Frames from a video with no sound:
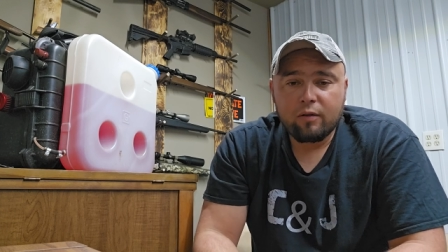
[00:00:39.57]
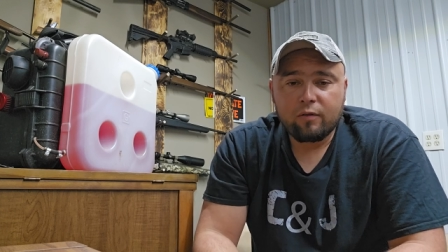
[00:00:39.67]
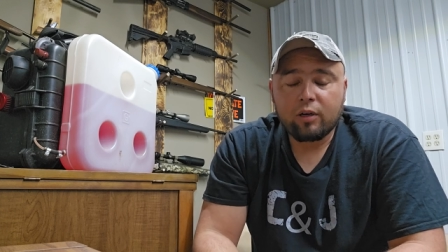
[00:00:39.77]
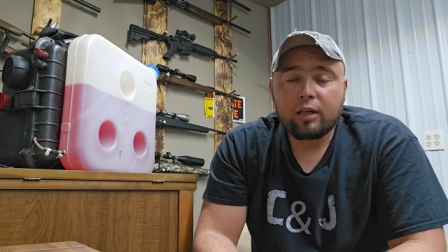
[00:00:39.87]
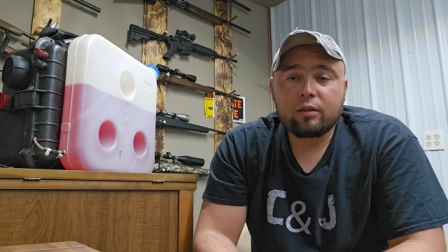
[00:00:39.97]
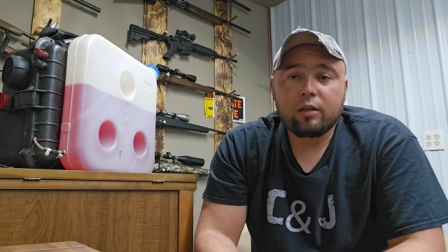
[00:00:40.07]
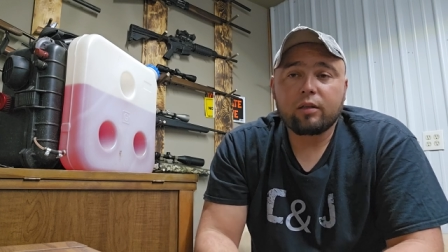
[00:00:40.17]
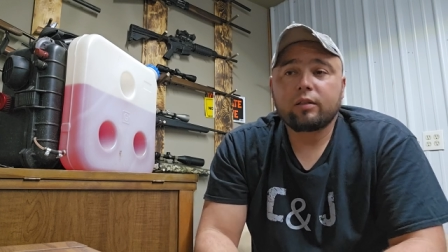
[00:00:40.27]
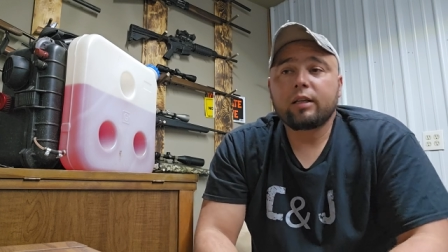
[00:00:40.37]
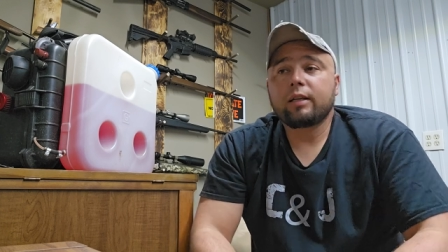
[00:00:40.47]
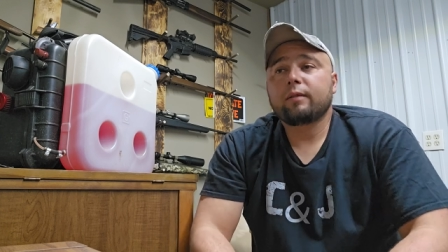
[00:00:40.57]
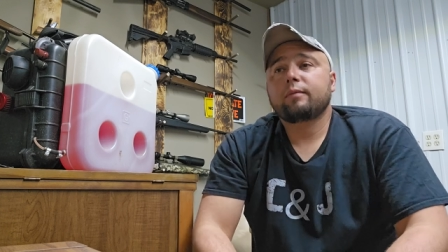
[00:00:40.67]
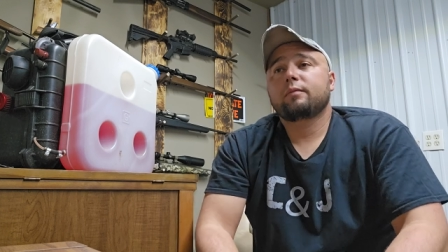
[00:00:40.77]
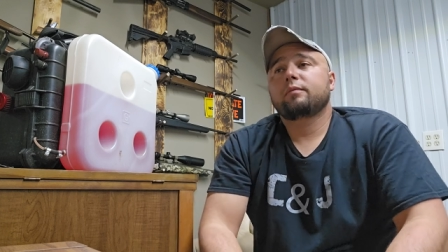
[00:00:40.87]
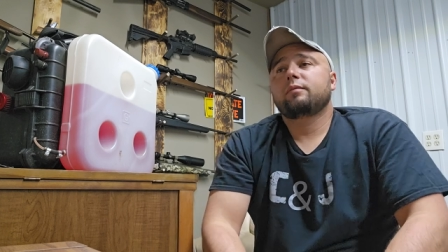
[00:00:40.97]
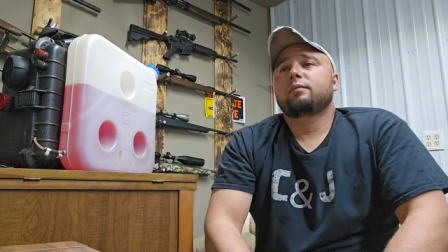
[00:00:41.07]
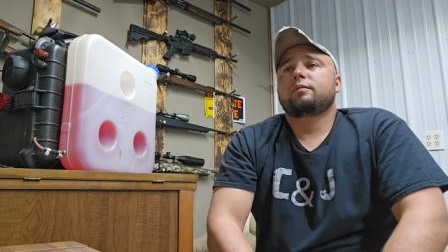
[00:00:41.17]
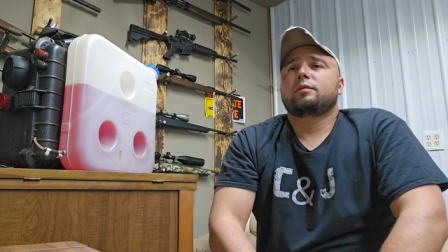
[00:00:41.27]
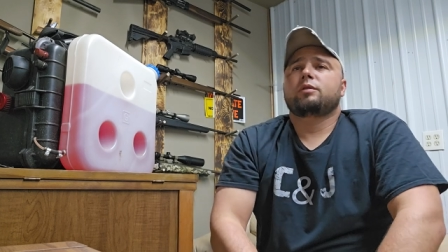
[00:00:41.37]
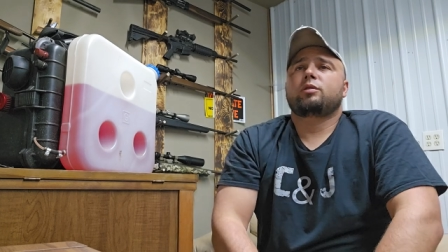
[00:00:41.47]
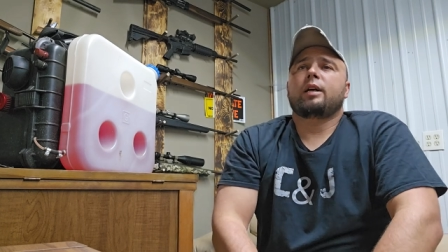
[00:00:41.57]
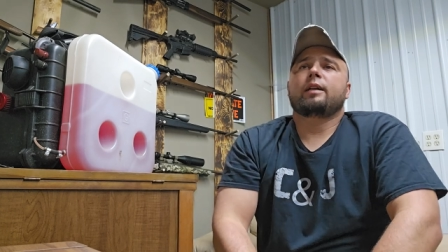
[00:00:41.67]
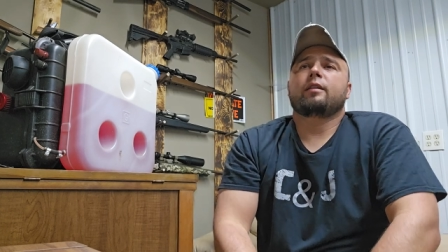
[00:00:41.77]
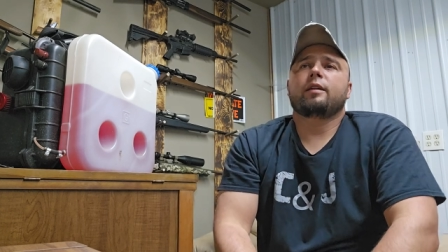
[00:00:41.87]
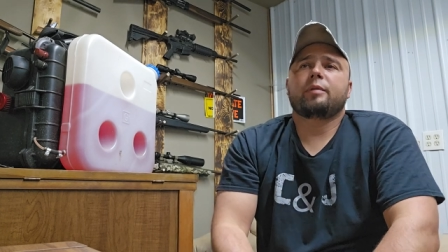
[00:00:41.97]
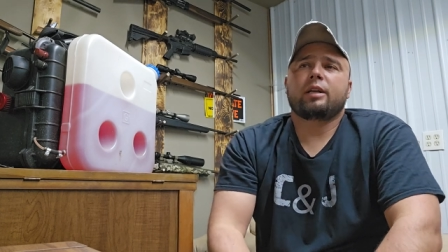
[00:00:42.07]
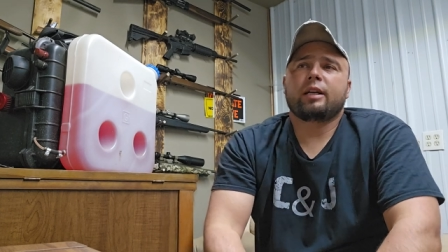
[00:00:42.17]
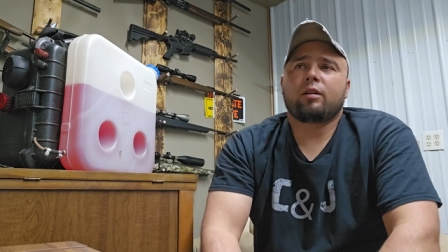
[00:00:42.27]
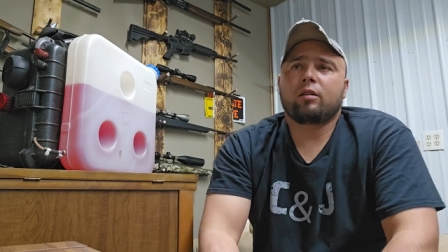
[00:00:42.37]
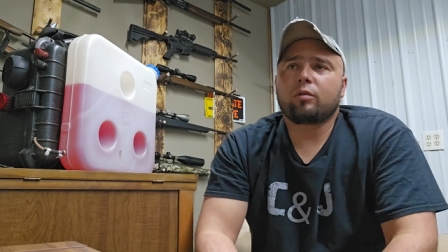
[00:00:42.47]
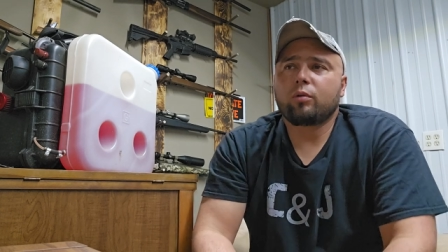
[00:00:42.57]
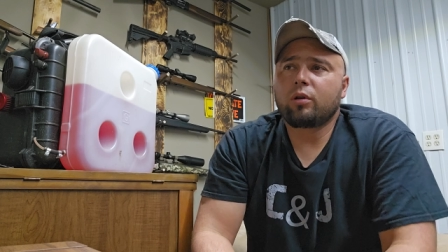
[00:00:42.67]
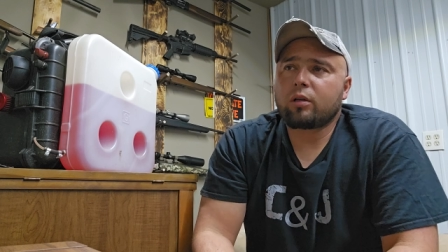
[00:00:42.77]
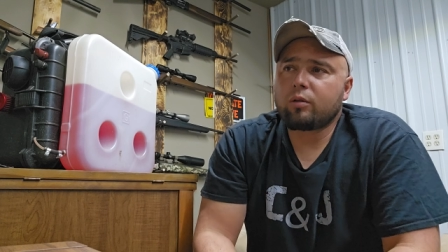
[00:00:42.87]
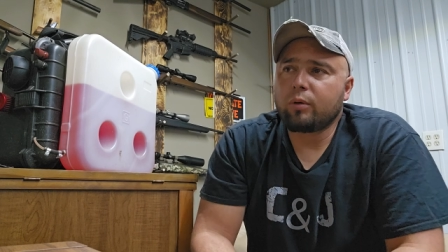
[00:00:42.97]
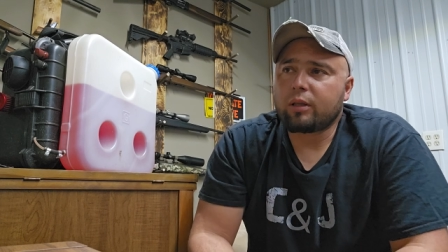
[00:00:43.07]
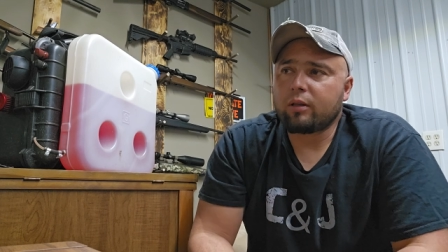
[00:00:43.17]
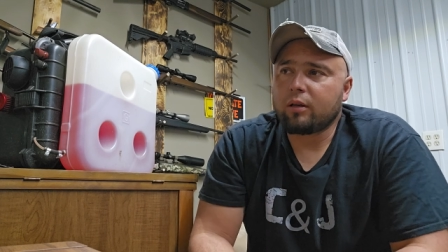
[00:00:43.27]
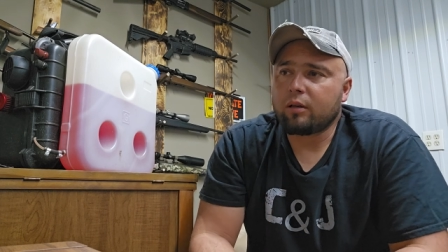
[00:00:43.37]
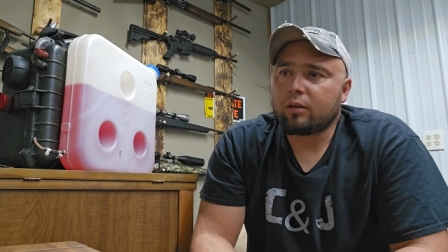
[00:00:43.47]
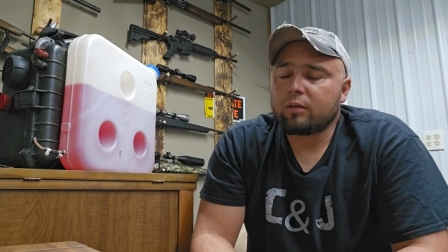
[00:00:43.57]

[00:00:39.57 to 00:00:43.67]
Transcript: For elk hunting, try to eliminate all the work with uh,